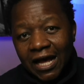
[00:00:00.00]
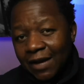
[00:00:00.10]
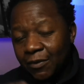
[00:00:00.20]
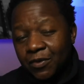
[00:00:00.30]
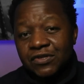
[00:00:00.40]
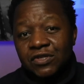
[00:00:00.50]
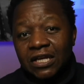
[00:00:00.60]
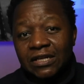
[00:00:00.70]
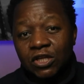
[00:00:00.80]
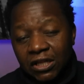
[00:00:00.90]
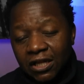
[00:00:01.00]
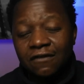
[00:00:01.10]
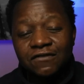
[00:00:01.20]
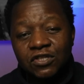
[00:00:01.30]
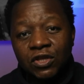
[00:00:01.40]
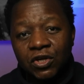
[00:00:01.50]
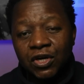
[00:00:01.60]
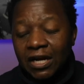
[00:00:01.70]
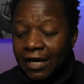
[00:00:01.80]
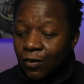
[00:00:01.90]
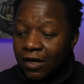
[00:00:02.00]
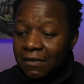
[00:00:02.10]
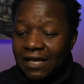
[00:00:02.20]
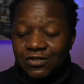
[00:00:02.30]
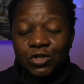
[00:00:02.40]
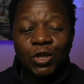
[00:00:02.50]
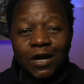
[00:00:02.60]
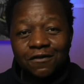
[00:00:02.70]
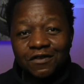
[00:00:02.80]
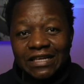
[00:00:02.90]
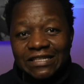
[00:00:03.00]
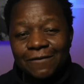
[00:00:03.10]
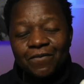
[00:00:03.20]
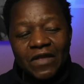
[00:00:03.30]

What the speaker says: I'm a person that loves to learn. I want to master a lot of things.